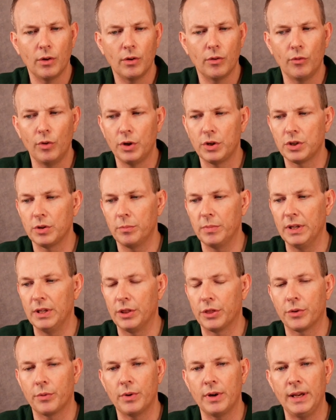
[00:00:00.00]
rook to
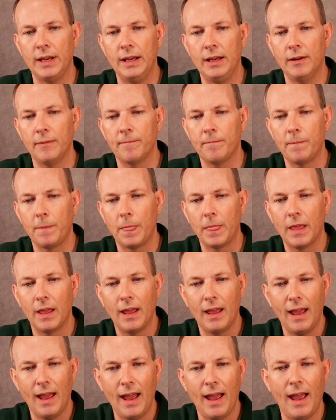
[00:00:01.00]
b3,
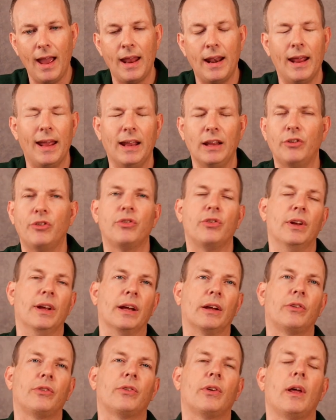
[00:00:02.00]
and
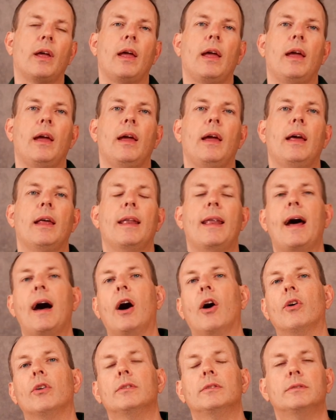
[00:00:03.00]
a6.
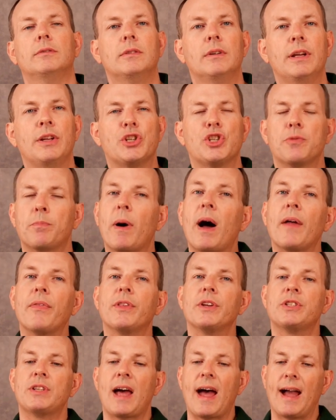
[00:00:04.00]
Now, it's spot the
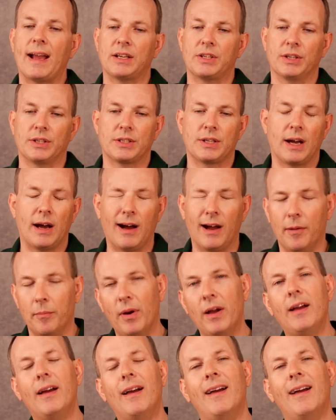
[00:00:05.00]
tactic time.